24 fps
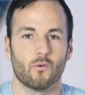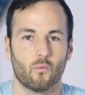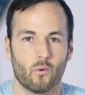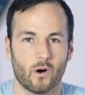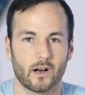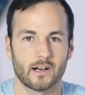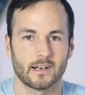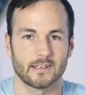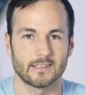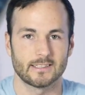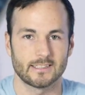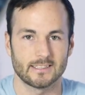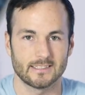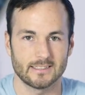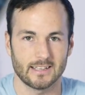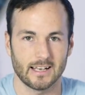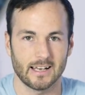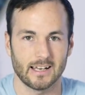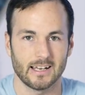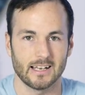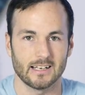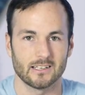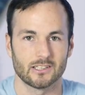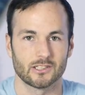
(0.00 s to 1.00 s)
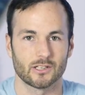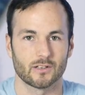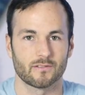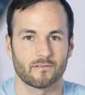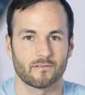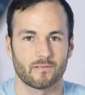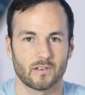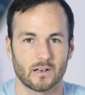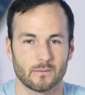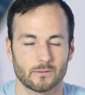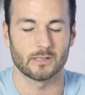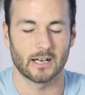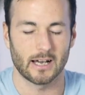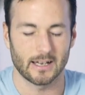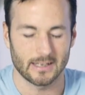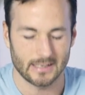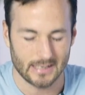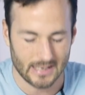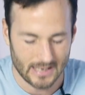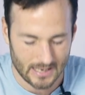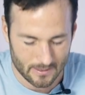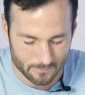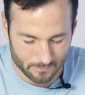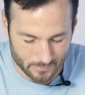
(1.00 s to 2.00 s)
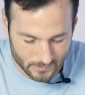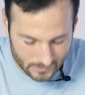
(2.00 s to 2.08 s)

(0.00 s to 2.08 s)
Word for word: want to stage your flips. I can't